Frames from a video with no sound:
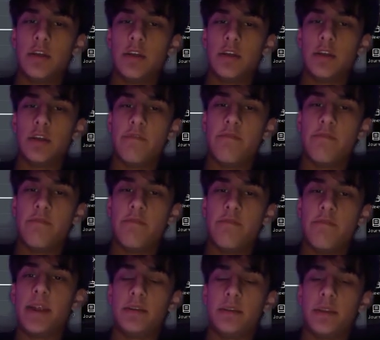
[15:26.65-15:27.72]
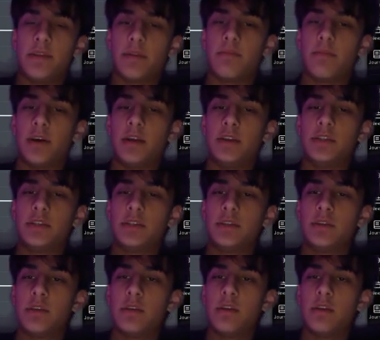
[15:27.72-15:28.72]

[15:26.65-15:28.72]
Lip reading: 15-minute, nothing much.